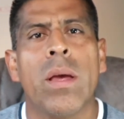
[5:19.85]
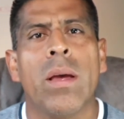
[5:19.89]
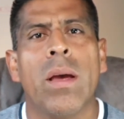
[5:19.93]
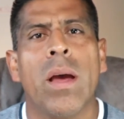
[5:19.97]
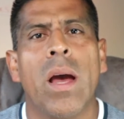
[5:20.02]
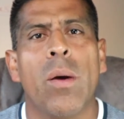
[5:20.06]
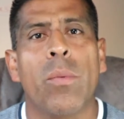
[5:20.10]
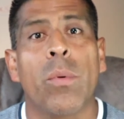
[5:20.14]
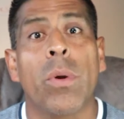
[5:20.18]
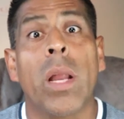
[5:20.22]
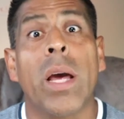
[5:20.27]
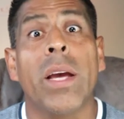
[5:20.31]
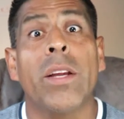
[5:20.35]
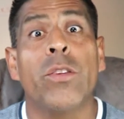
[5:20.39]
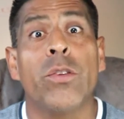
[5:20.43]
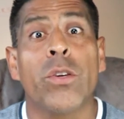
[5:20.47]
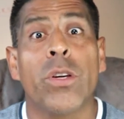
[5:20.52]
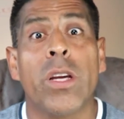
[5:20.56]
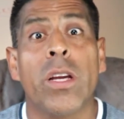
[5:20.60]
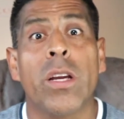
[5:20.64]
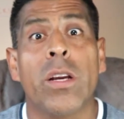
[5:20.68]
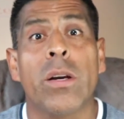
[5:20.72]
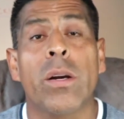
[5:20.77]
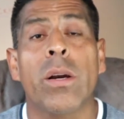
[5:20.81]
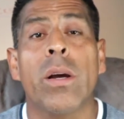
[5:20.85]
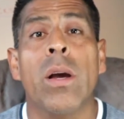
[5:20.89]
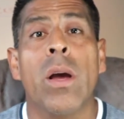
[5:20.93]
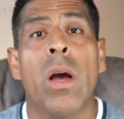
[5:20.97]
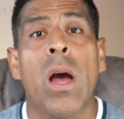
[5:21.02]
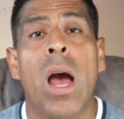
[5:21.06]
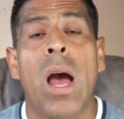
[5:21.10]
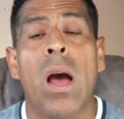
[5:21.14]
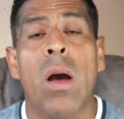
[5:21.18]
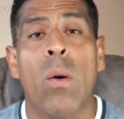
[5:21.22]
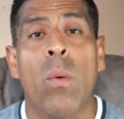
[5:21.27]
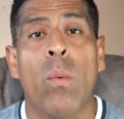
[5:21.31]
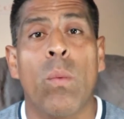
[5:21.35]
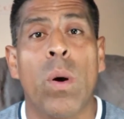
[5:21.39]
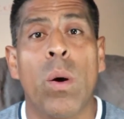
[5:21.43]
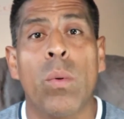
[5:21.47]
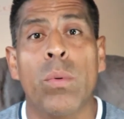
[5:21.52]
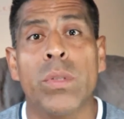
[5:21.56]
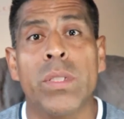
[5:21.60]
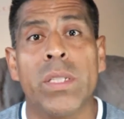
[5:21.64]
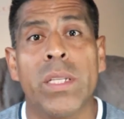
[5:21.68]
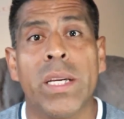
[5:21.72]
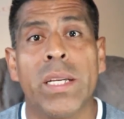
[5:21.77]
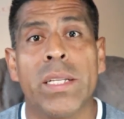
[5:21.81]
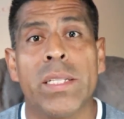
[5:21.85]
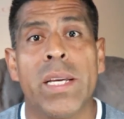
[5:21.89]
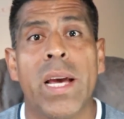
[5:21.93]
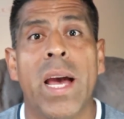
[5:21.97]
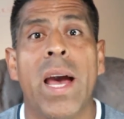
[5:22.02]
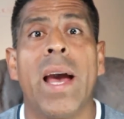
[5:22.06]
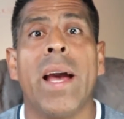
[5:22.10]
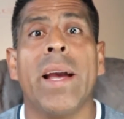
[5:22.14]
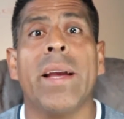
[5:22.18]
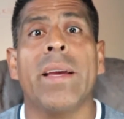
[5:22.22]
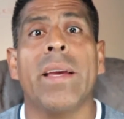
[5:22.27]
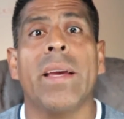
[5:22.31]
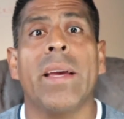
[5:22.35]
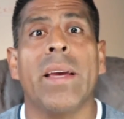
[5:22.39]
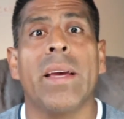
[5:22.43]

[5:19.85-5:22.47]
I would like to hear what was the attack